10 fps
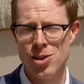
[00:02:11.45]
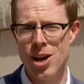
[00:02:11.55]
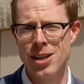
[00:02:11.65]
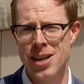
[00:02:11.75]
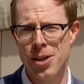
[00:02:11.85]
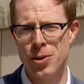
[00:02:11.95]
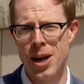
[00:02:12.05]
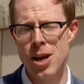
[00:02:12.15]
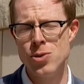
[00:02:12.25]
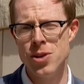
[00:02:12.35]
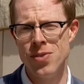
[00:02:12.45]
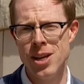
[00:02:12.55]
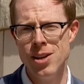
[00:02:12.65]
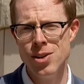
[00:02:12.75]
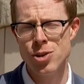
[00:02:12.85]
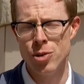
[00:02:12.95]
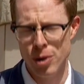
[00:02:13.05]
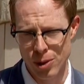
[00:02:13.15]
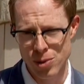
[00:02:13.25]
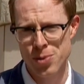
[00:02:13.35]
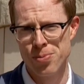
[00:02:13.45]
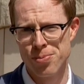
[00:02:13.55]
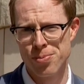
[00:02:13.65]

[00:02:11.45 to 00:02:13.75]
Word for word: Jake Taylor, K U T V, two news.